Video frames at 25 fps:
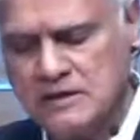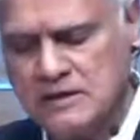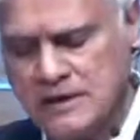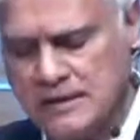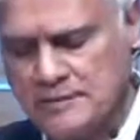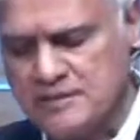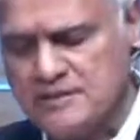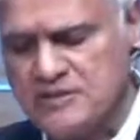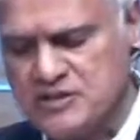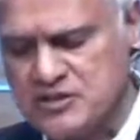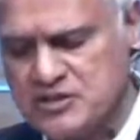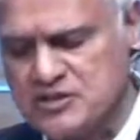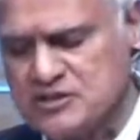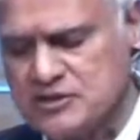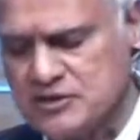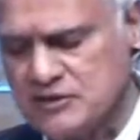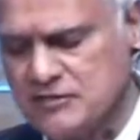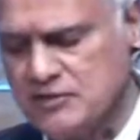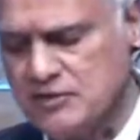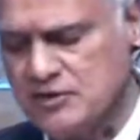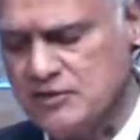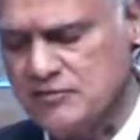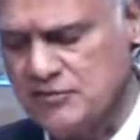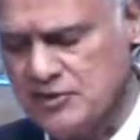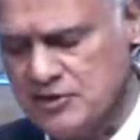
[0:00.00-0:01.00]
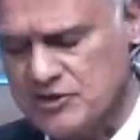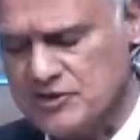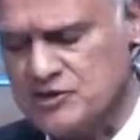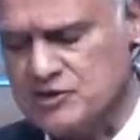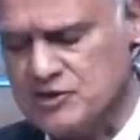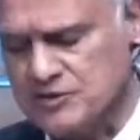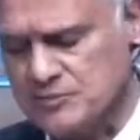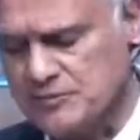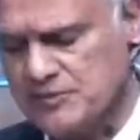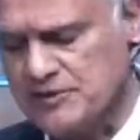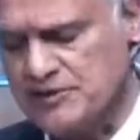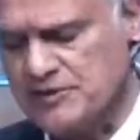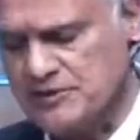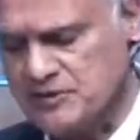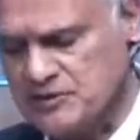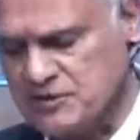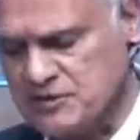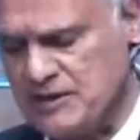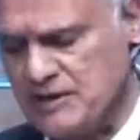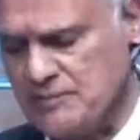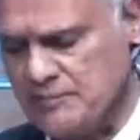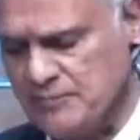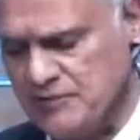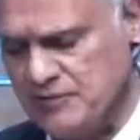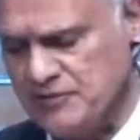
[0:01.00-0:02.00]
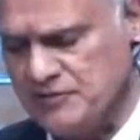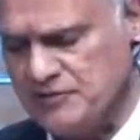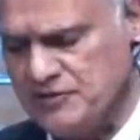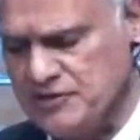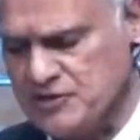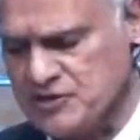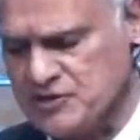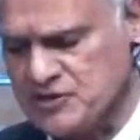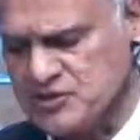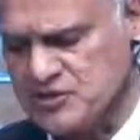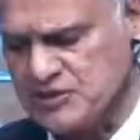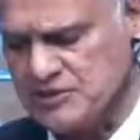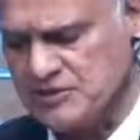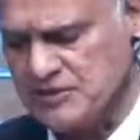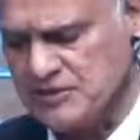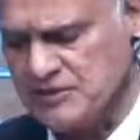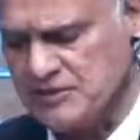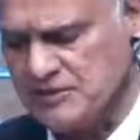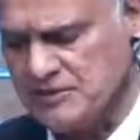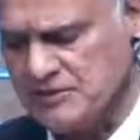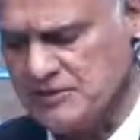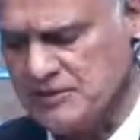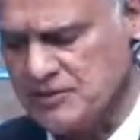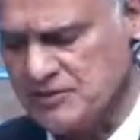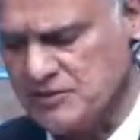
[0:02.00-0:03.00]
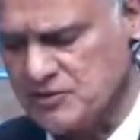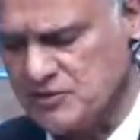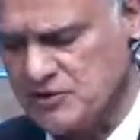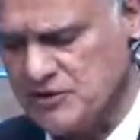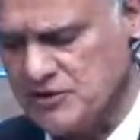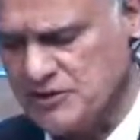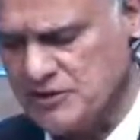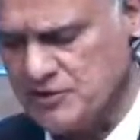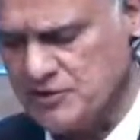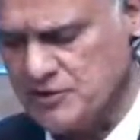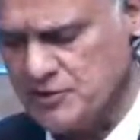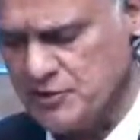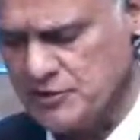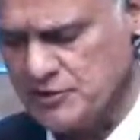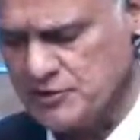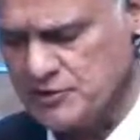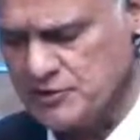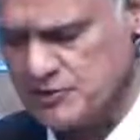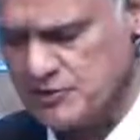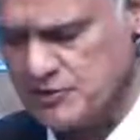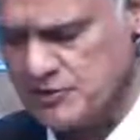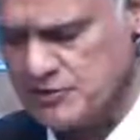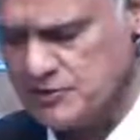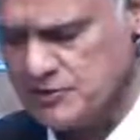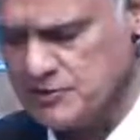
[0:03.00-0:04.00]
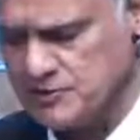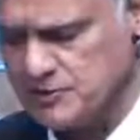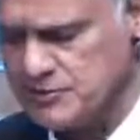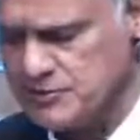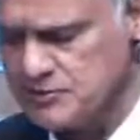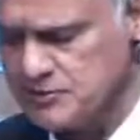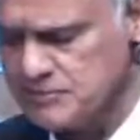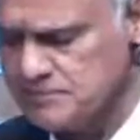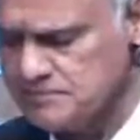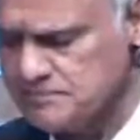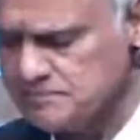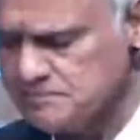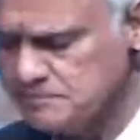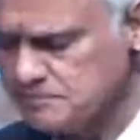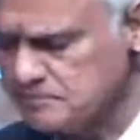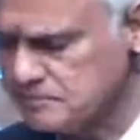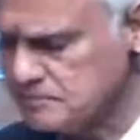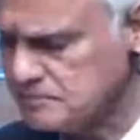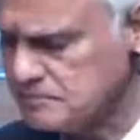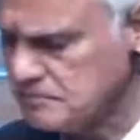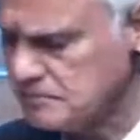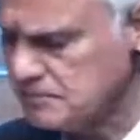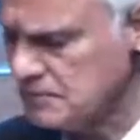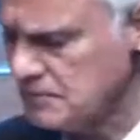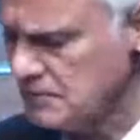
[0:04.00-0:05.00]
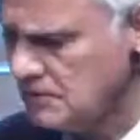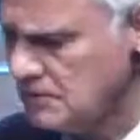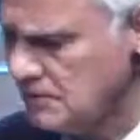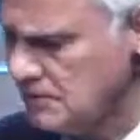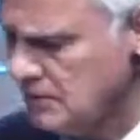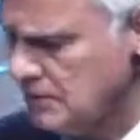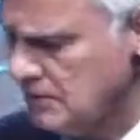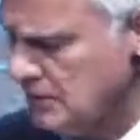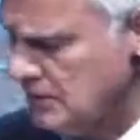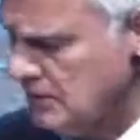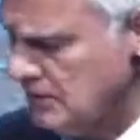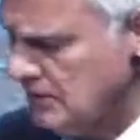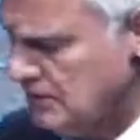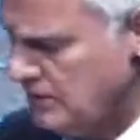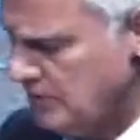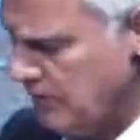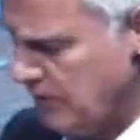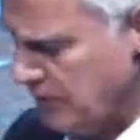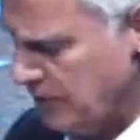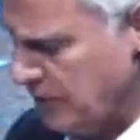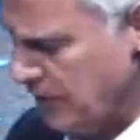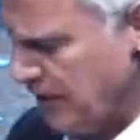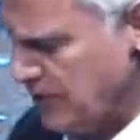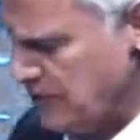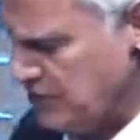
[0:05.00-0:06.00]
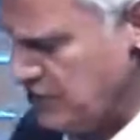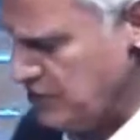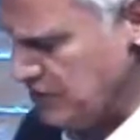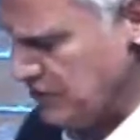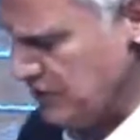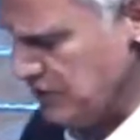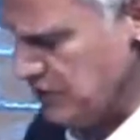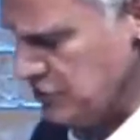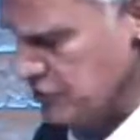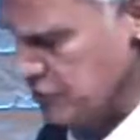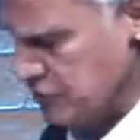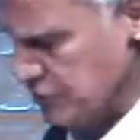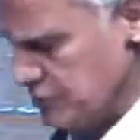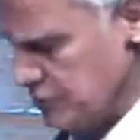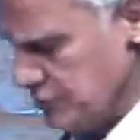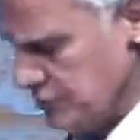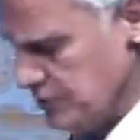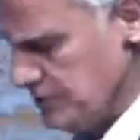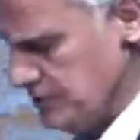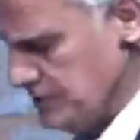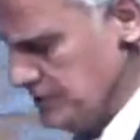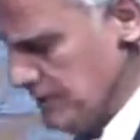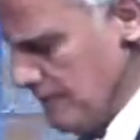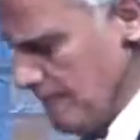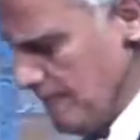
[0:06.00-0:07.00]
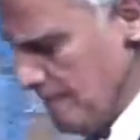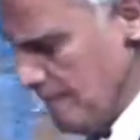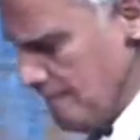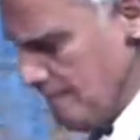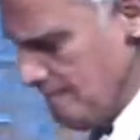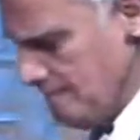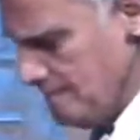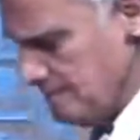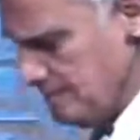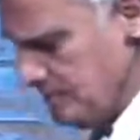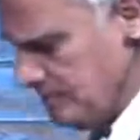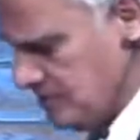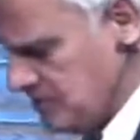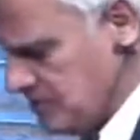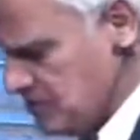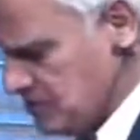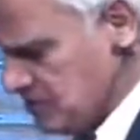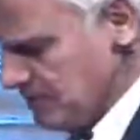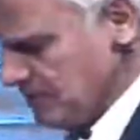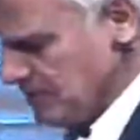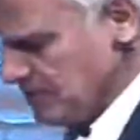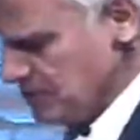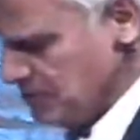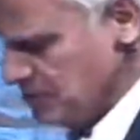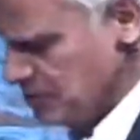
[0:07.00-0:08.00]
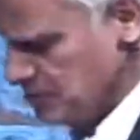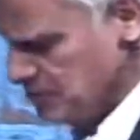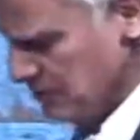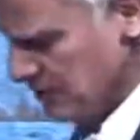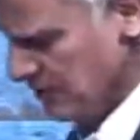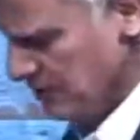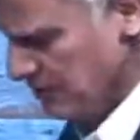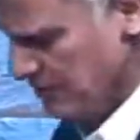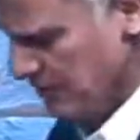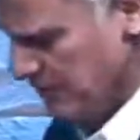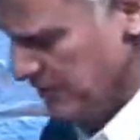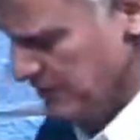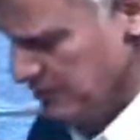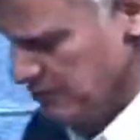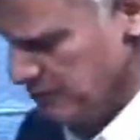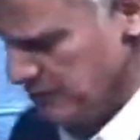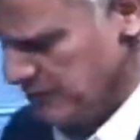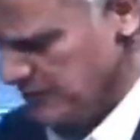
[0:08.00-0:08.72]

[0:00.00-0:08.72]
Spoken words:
Let me just give you a very simple example of this and then try to draw it to a close. My grandson, Jude, is about to celebrate